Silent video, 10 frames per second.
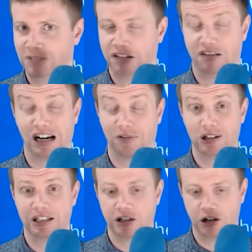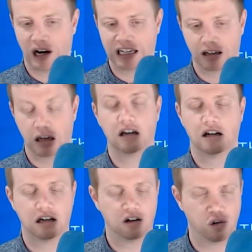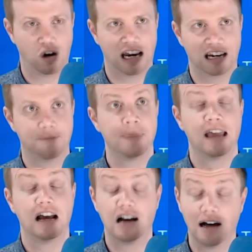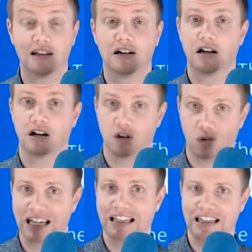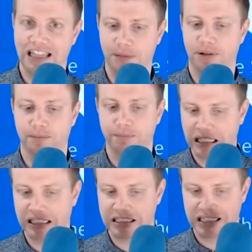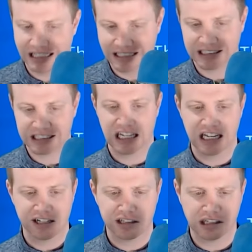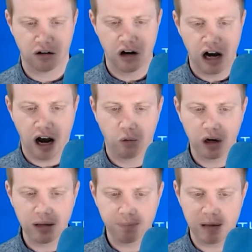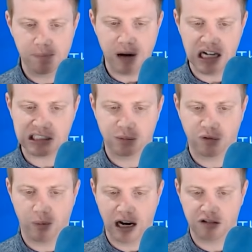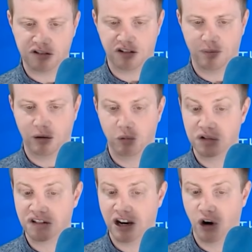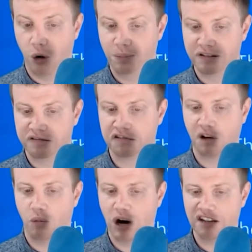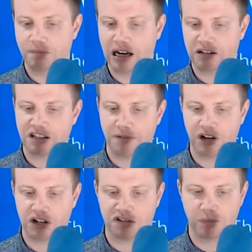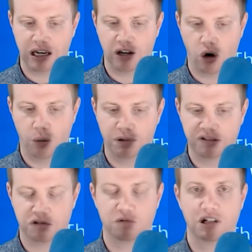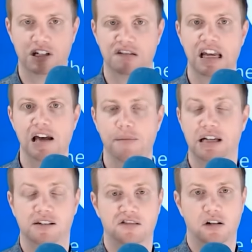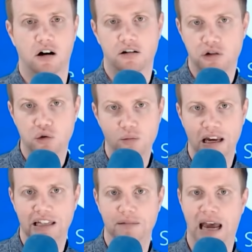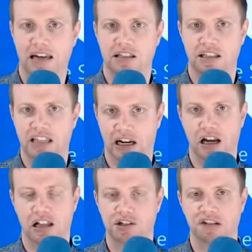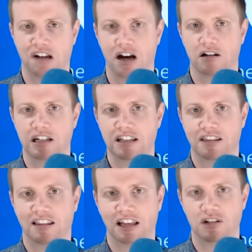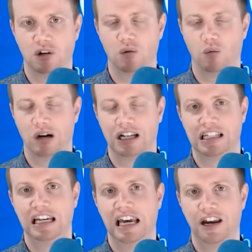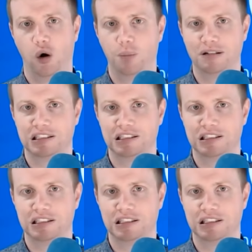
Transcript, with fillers: it's got really good creating, creating, color grading capabilities. So, uh, would it be possible for Microsoft to make Windows 10 open source? And why does Microsoft not just make an open source Windows? Because there are too many patented technologies underneath that they don't want an open